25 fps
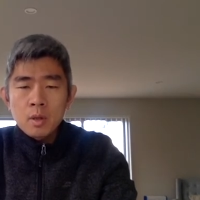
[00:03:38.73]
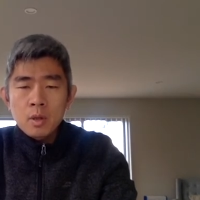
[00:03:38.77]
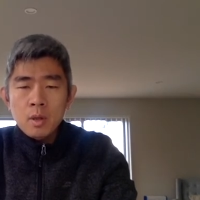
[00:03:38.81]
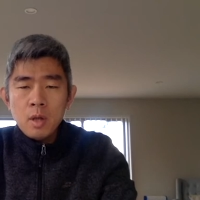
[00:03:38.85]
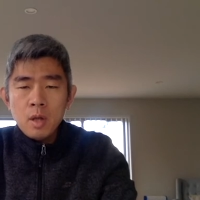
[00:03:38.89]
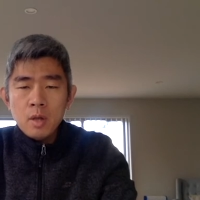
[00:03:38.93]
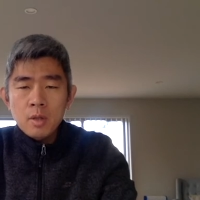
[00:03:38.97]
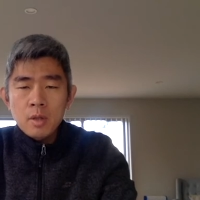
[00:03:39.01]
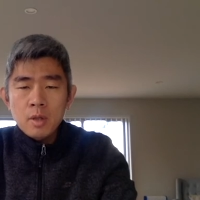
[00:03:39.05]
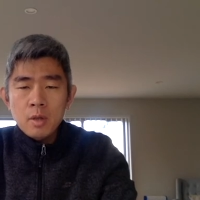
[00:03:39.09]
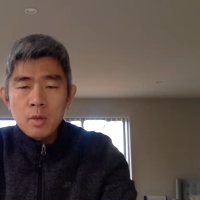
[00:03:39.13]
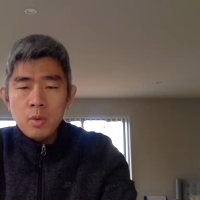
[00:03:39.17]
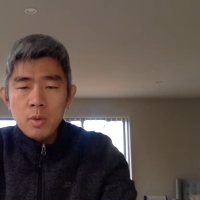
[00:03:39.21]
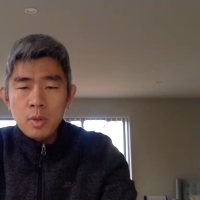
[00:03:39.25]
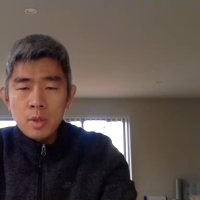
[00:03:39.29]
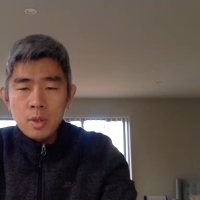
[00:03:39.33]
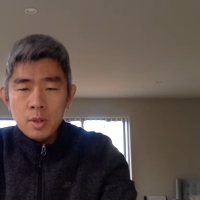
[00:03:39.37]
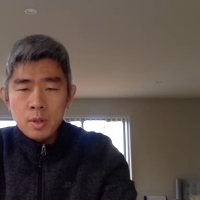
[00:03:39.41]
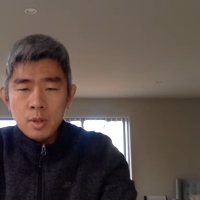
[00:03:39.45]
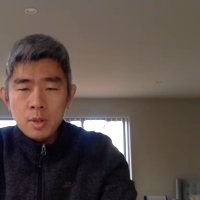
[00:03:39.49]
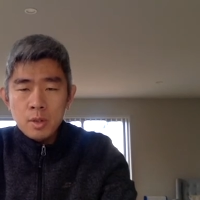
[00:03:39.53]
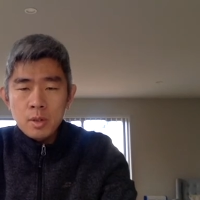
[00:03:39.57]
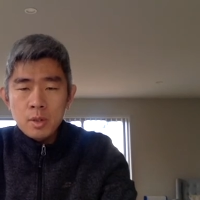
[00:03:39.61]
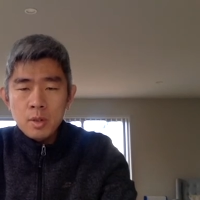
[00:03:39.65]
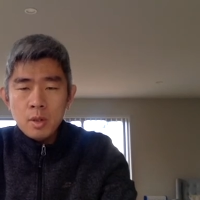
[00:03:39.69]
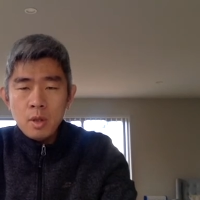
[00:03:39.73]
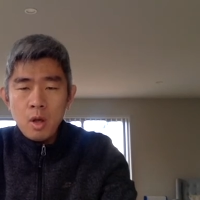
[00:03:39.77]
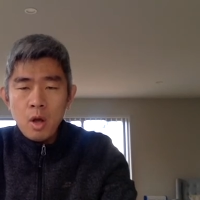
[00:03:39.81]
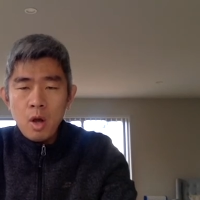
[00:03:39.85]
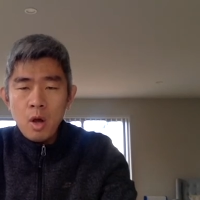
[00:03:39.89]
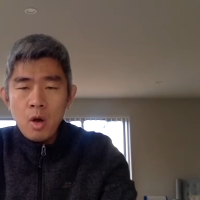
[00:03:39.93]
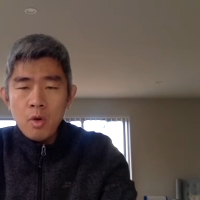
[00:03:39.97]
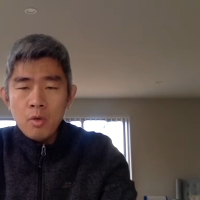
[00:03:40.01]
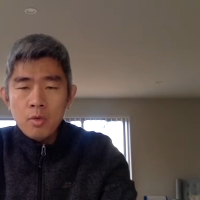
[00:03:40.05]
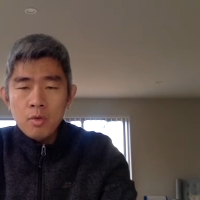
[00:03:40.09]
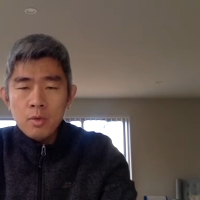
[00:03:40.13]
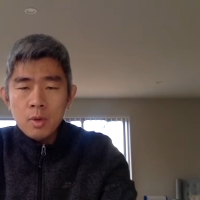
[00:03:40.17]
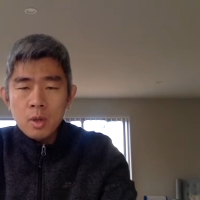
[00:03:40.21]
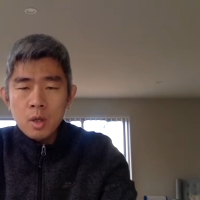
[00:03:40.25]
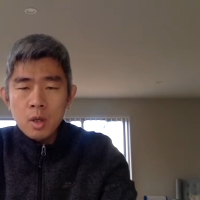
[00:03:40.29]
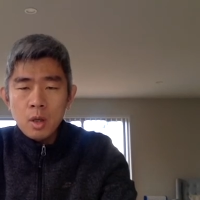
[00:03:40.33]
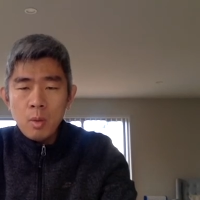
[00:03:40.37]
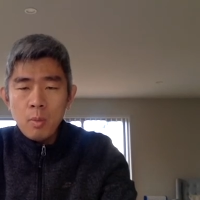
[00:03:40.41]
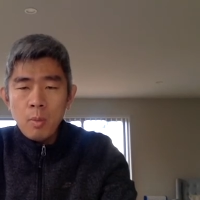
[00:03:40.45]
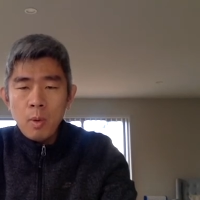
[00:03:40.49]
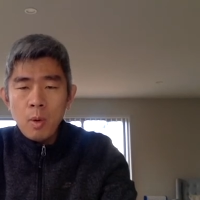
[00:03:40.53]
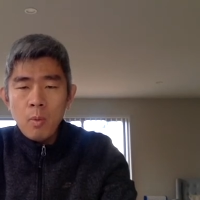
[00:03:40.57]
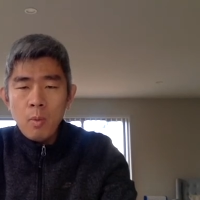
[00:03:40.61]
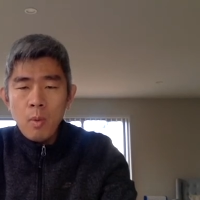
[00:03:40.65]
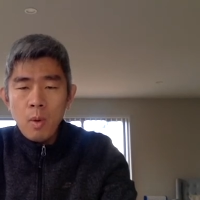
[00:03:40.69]
consequence of
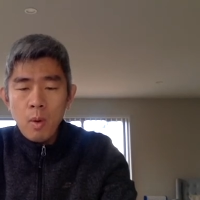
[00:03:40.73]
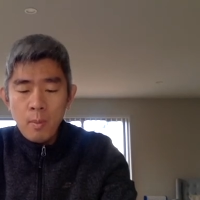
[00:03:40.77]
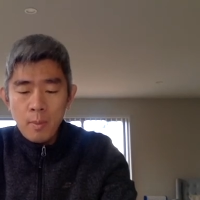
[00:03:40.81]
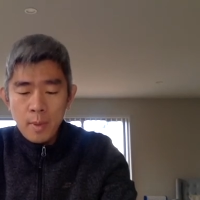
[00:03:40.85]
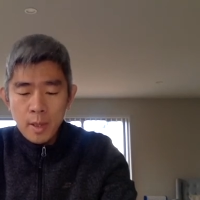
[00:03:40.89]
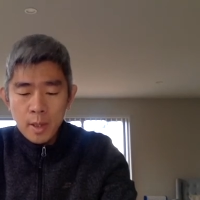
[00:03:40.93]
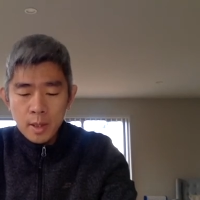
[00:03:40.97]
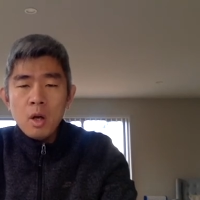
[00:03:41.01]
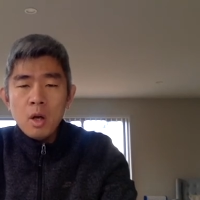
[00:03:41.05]
global warming.